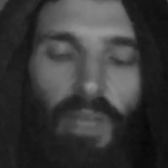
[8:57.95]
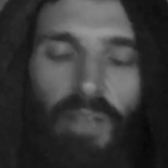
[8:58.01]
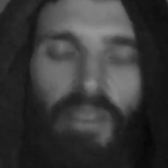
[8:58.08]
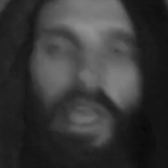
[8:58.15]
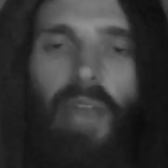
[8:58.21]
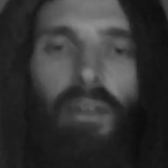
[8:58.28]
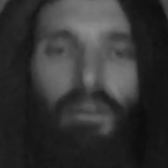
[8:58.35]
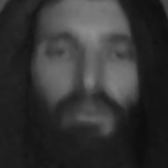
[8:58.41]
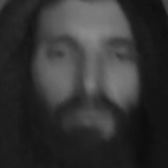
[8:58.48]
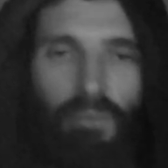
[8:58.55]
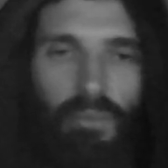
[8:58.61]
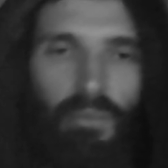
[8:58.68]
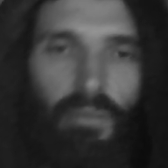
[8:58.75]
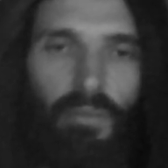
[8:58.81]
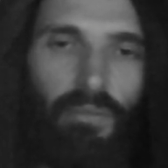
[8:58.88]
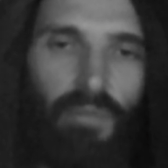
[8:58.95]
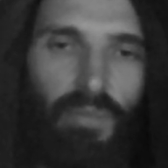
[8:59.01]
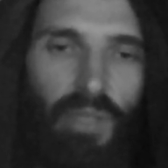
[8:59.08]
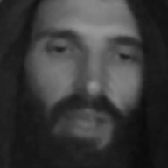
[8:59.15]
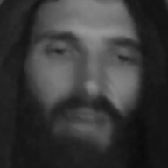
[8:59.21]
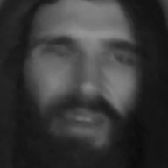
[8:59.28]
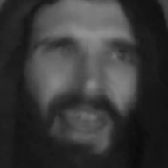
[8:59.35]
10
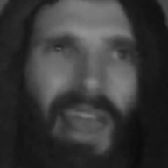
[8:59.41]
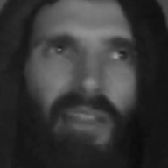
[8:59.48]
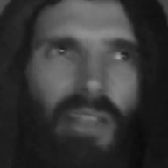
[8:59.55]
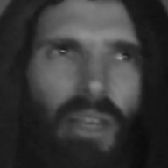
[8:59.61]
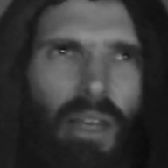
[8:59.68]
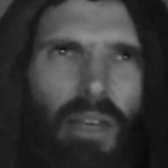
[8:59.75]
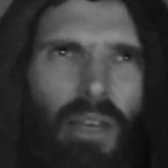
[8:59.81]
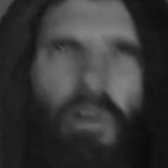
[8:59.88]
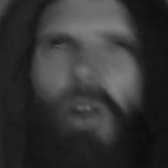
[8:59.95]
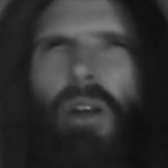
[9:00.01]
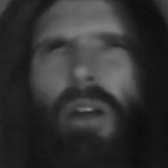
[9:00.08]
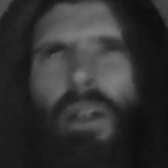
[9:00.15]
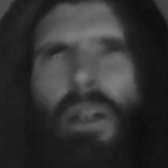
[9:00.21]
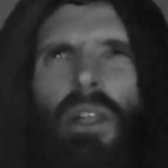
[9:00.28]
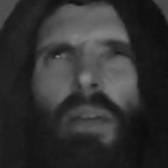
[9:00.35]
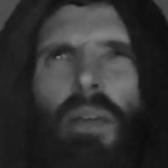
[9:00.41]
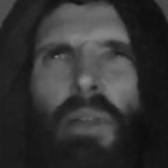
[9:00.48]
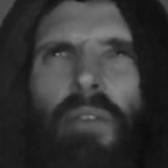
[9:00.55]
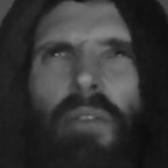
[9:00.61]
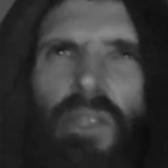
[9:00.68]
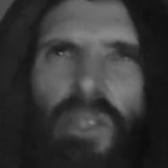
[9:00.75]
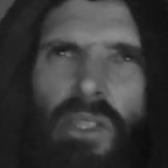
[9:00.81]
airtime, or actually I
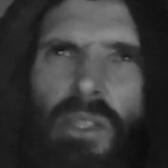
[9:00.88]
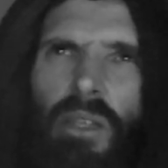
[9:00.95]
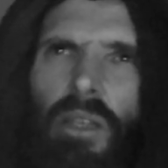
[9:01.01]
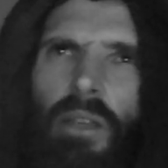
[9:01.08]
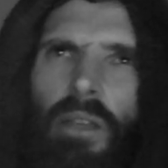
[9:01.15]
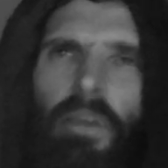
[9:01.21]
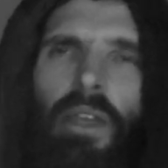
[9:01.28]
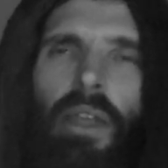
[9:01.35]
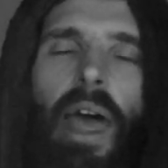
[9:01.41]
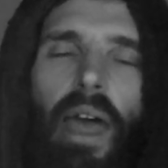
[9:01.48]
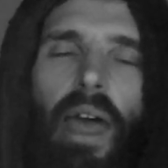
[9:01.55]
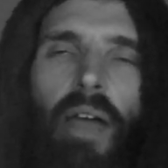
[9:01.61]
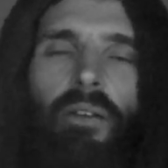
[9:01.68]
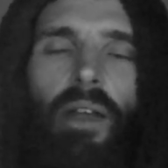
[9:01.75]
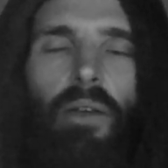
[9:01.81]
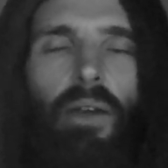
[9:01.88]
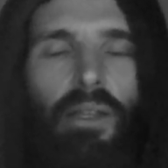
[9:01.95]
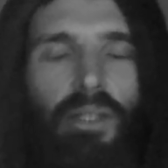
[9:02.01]
believe it'd be in air anyway,